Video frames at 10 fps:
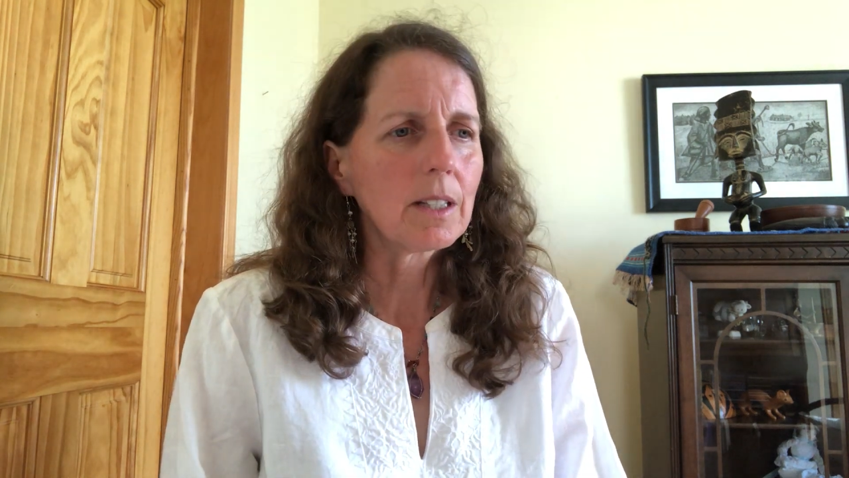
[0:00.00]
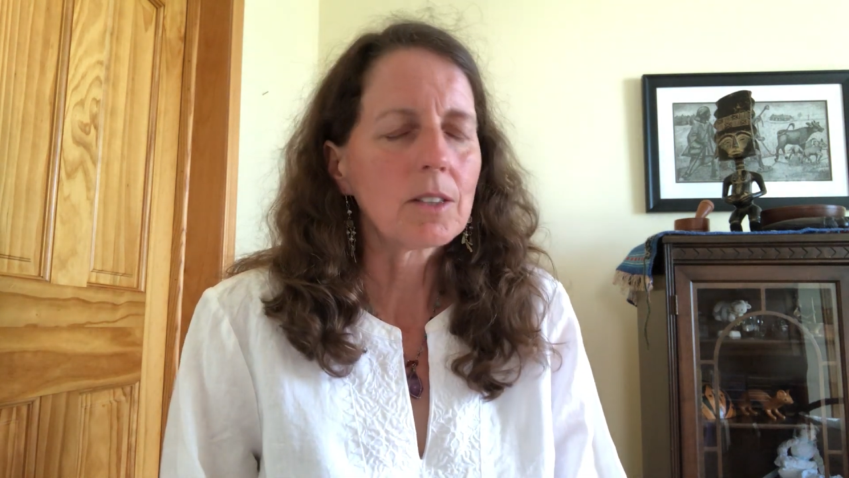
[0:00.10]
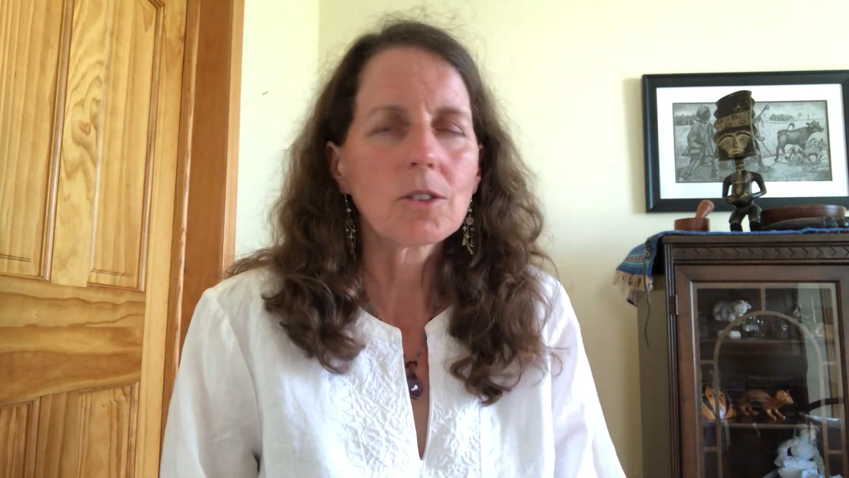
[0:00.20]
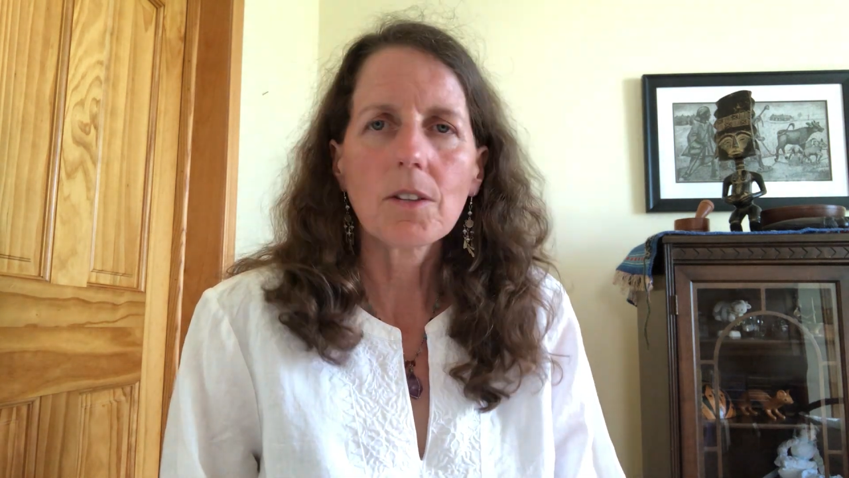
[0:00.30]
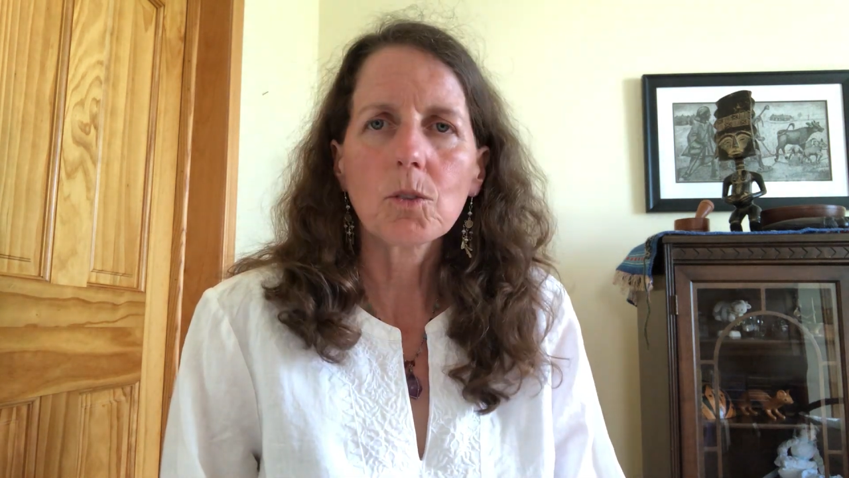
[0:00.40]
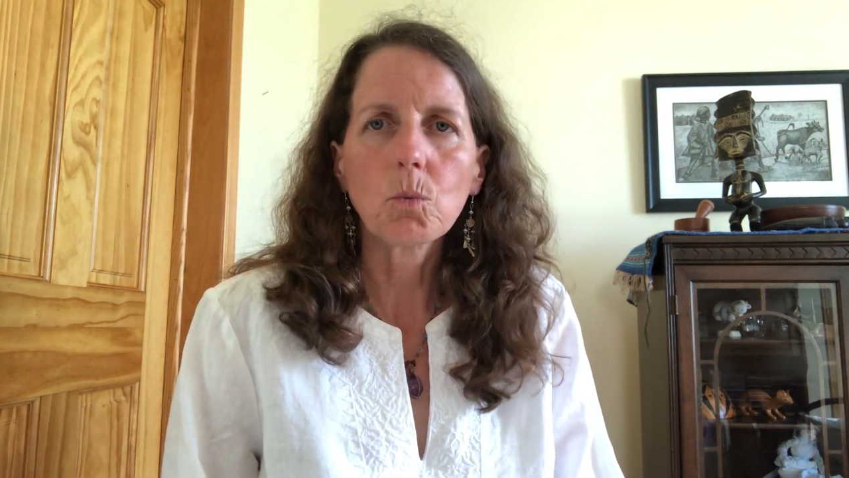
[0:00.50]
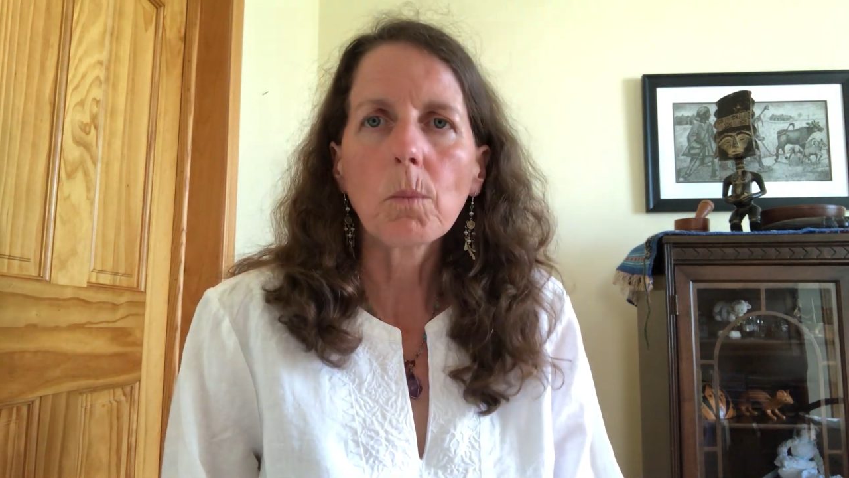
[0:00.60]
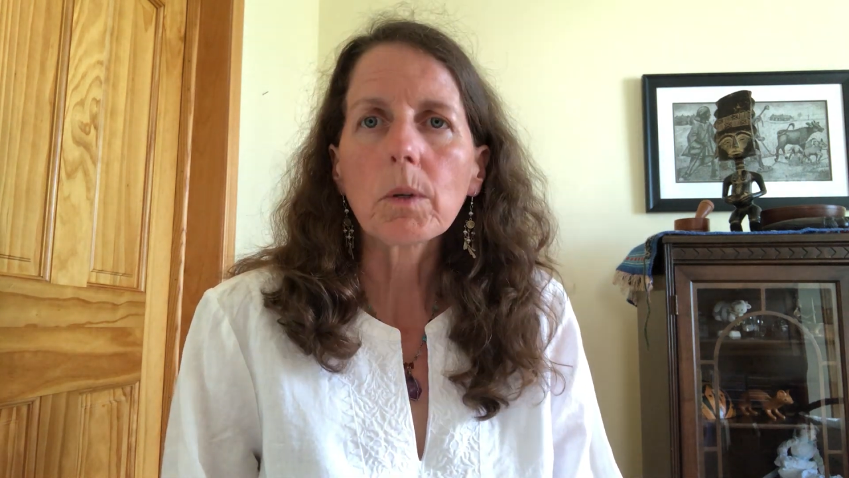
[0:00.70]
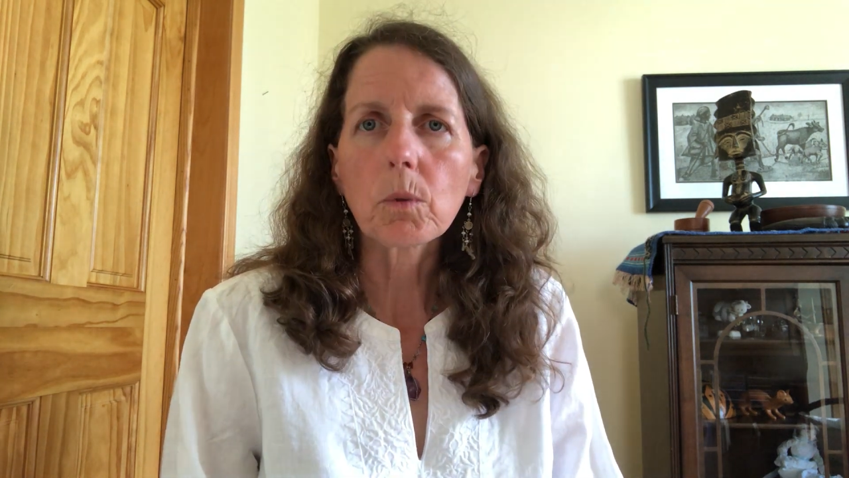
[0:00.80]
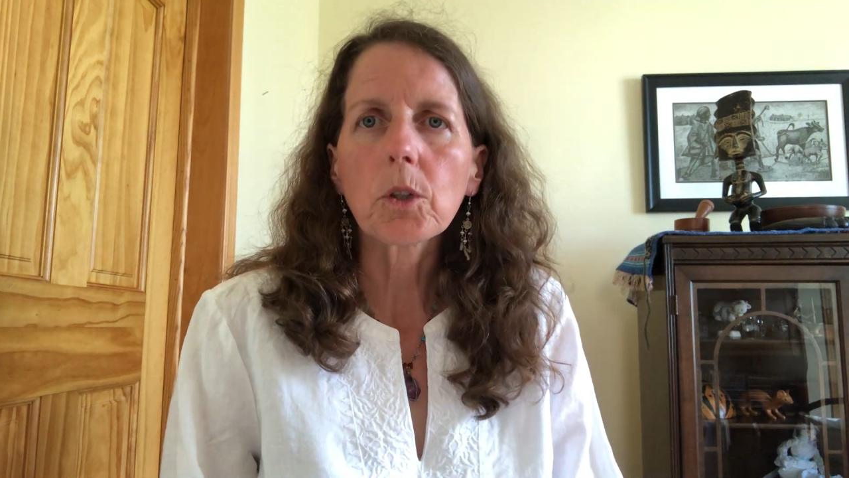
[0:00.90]
and I saw this
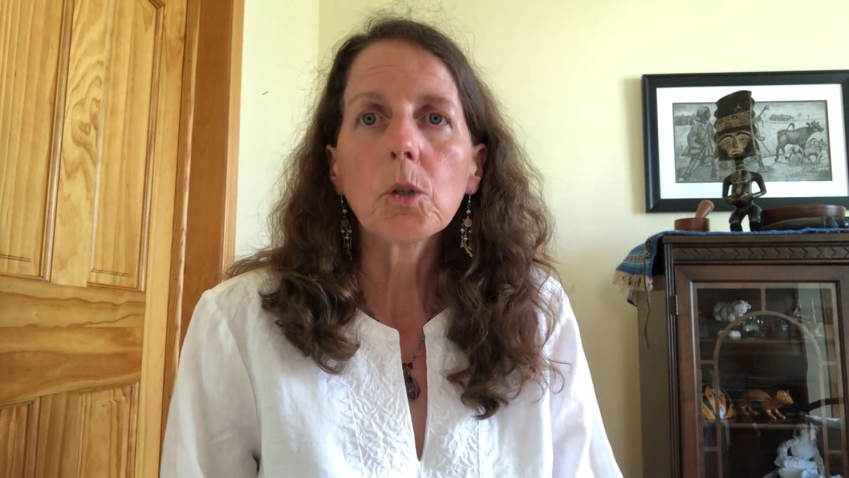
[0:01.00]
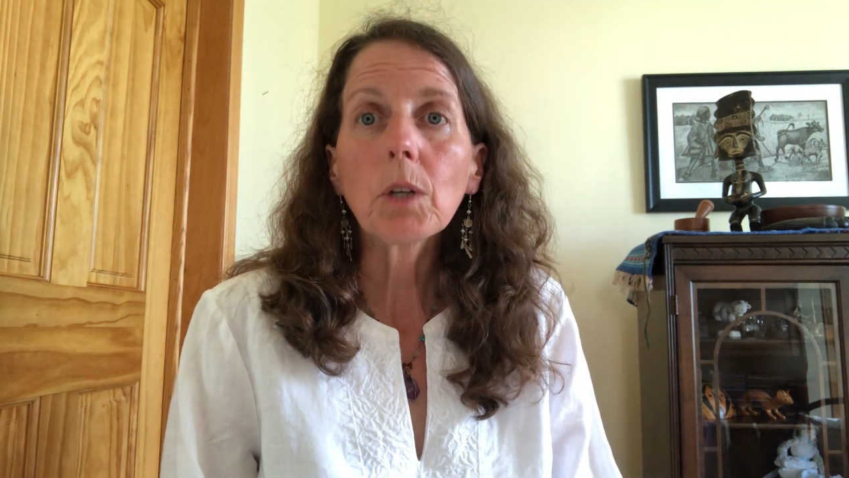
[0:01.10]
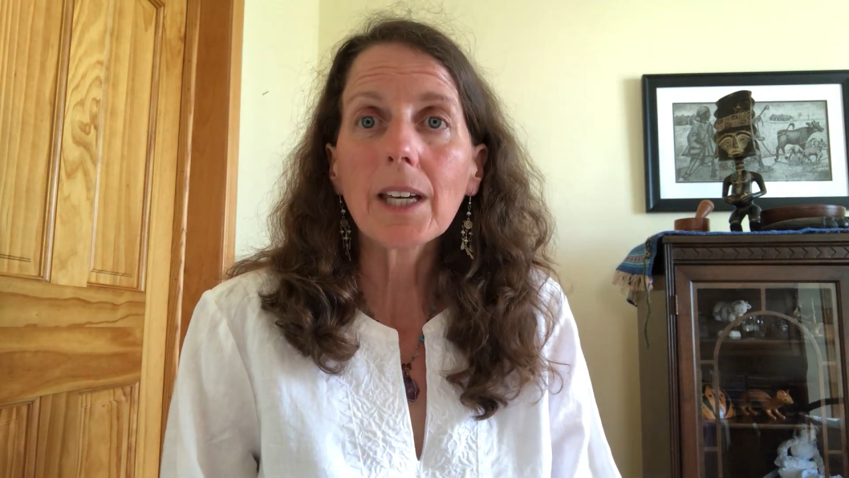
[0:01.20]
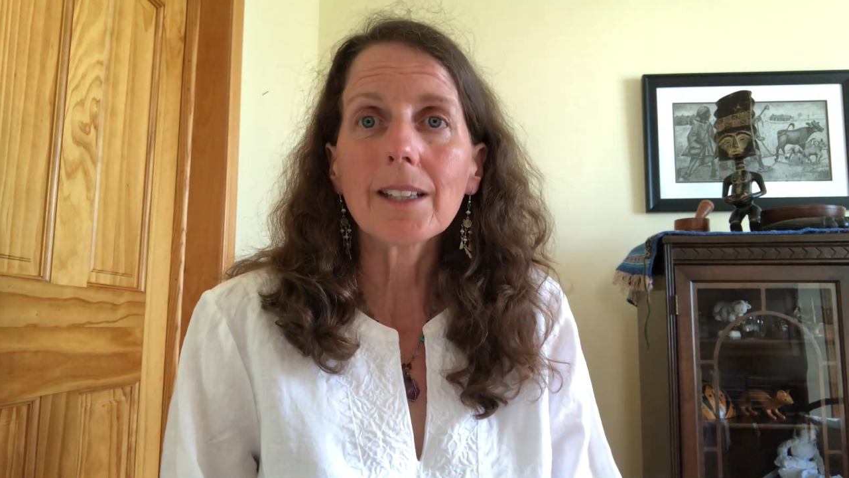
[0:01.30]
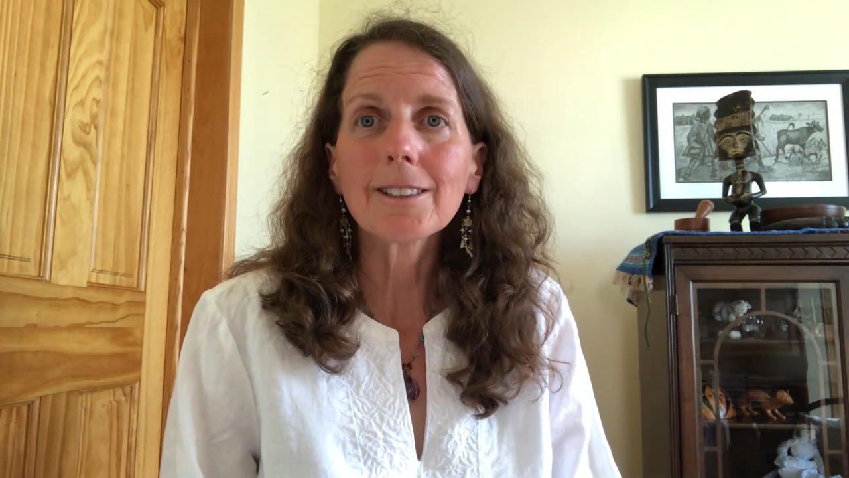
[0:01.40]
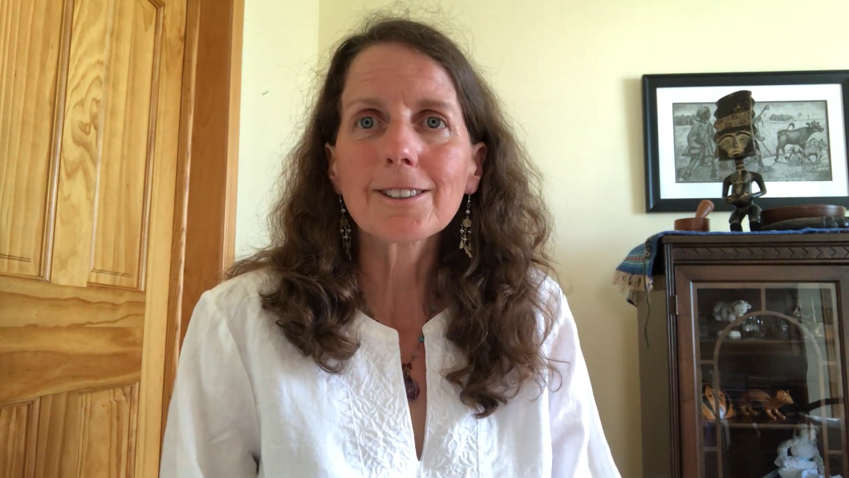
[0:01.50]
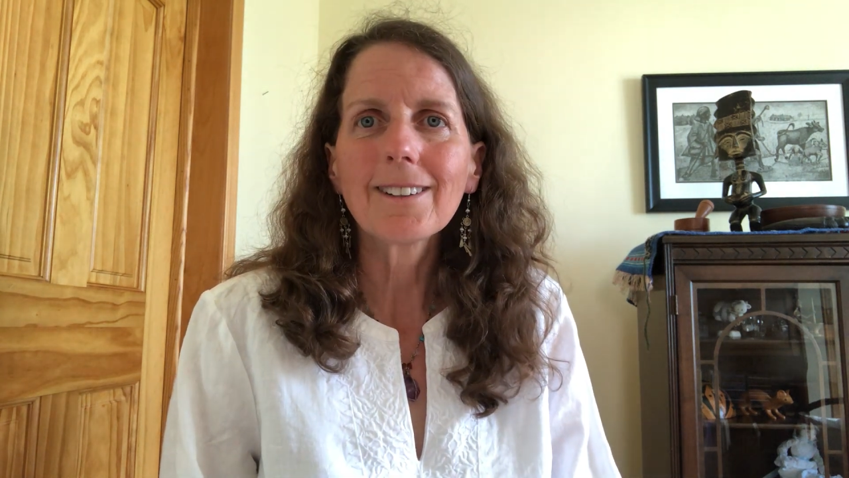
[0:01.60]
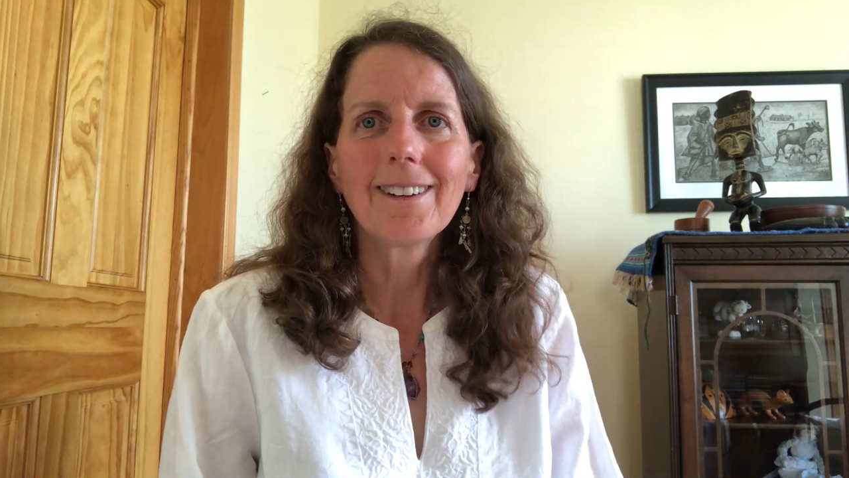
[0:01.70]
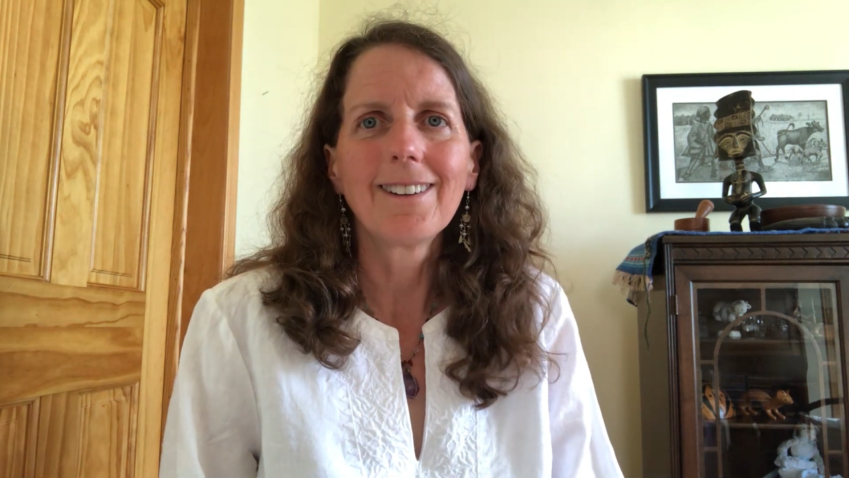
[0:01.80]
woman with two kids